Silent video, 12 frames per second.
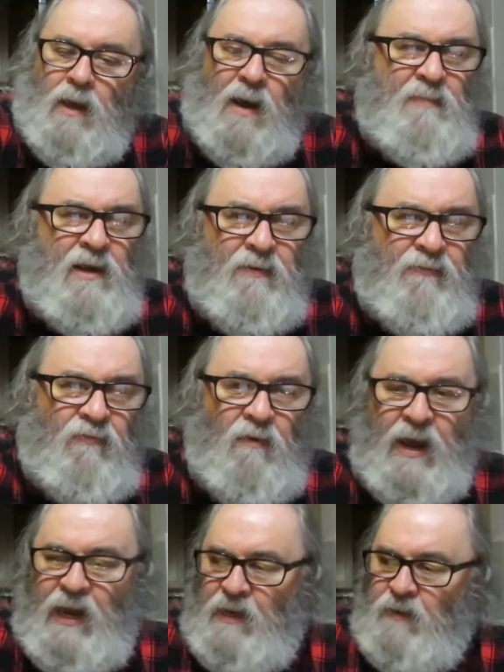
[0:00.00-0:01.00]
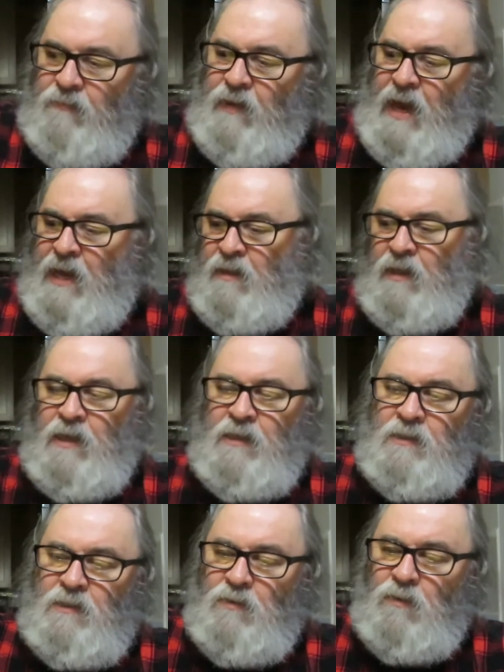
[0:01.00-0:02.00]
I'm not afraid of
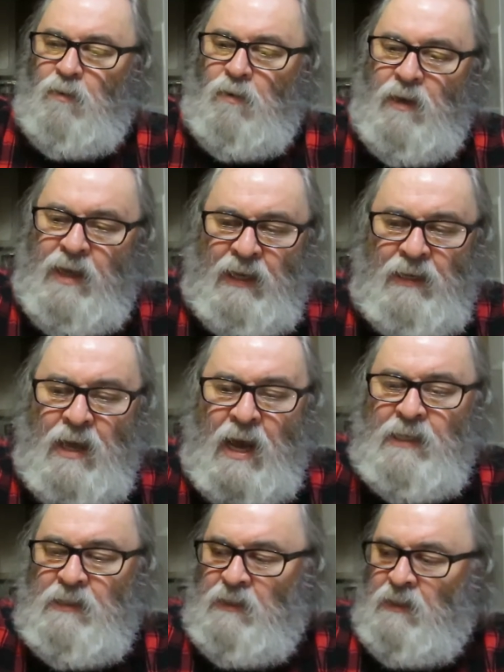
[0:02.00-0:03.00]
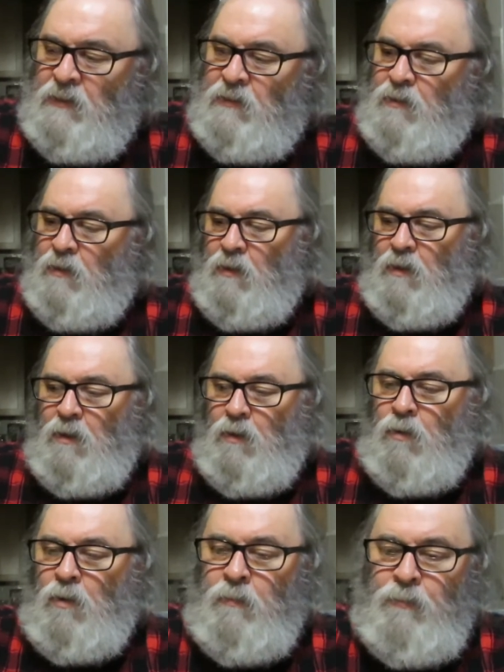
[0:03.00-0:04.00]
atheists or agnostics
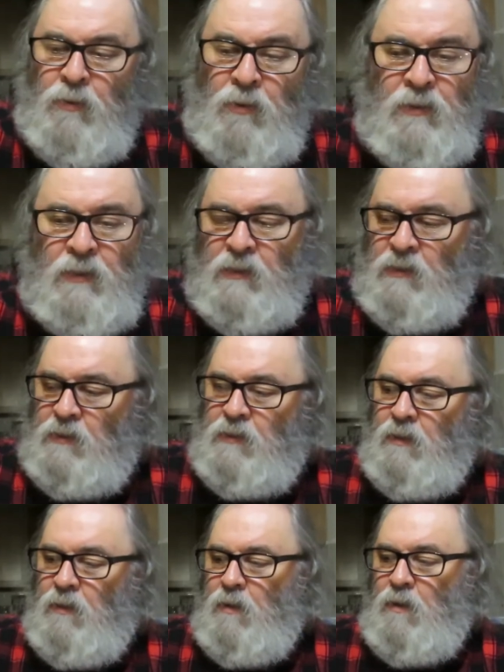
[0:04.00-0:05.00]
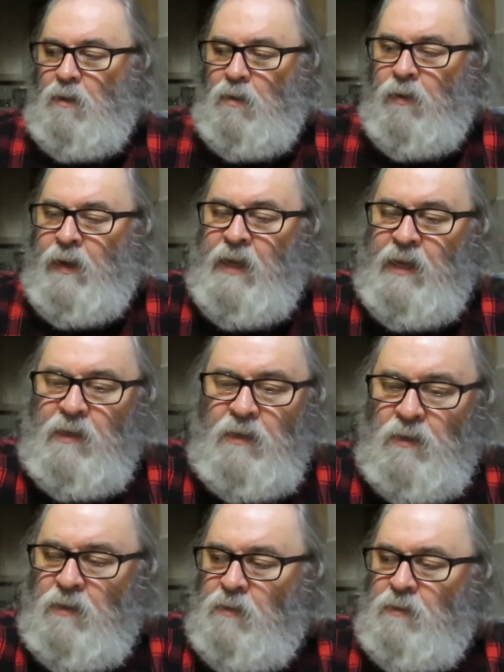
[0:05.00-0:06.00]
or Buddhists or
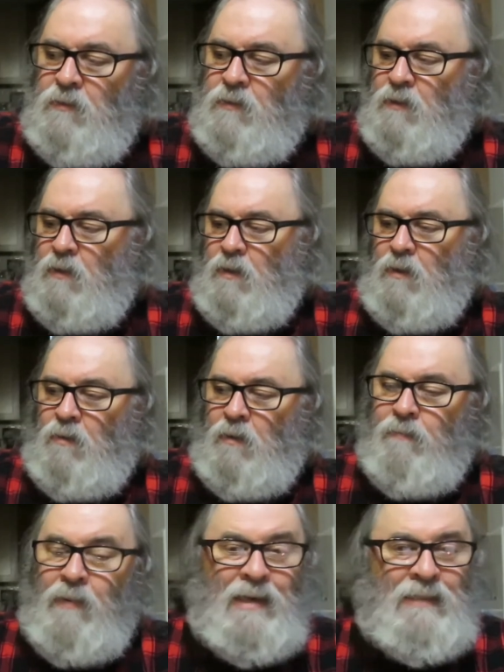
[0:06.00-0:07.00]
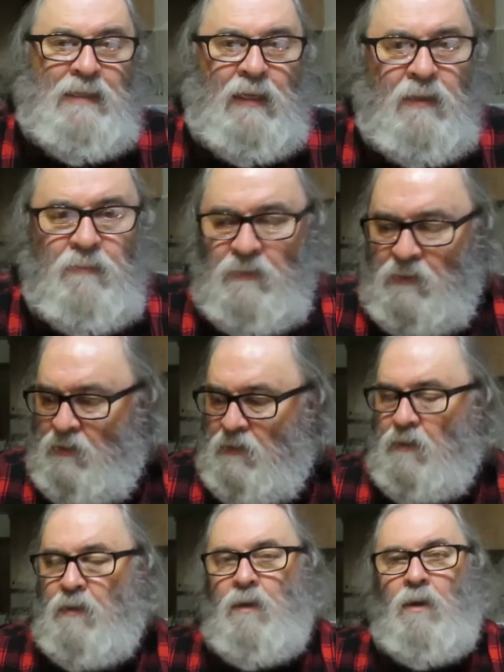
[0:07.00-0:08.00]
Hindus or
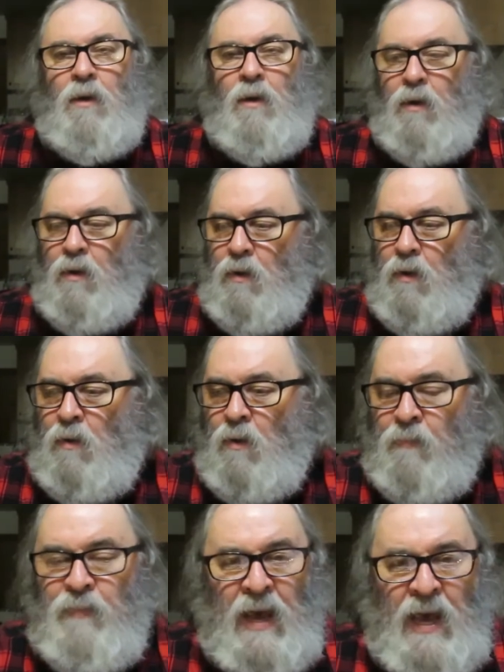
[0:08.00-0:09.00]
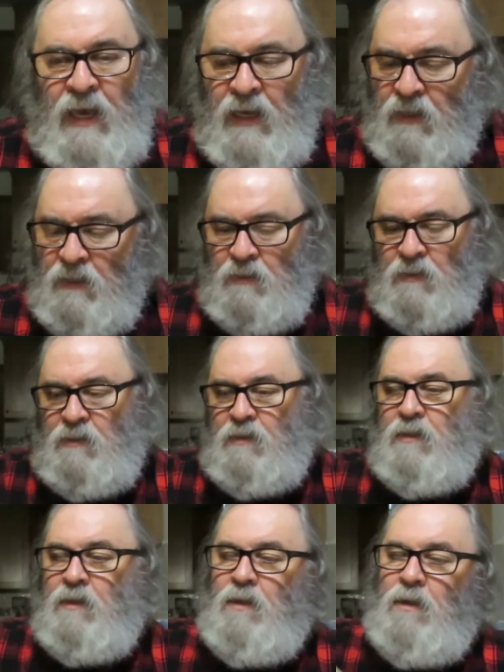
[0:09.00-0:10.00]
Muslims or
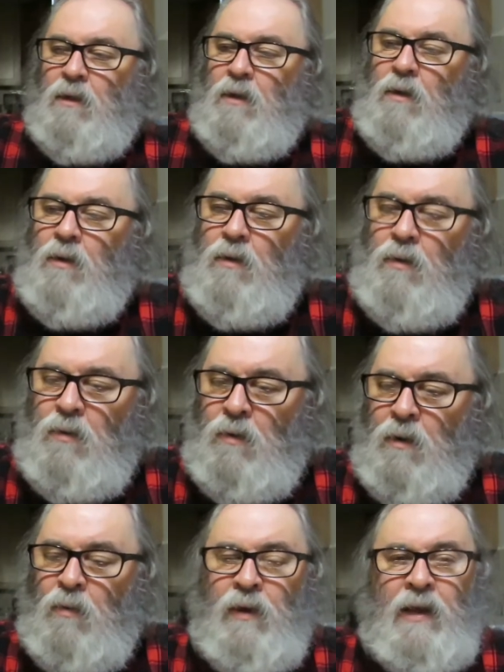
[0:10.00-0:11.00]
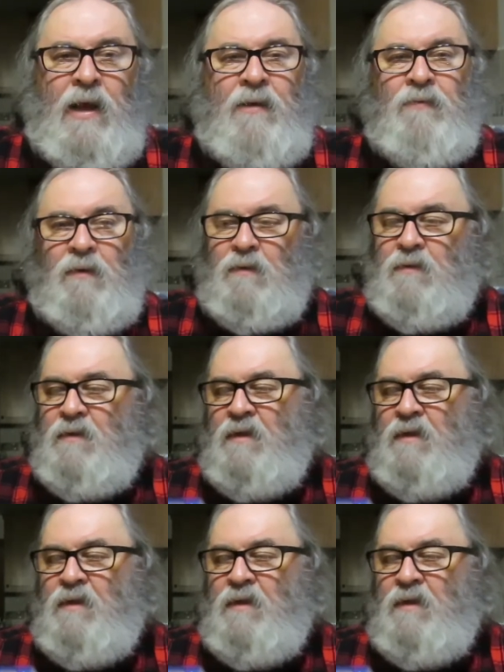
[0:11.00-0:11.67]
pagans or whatever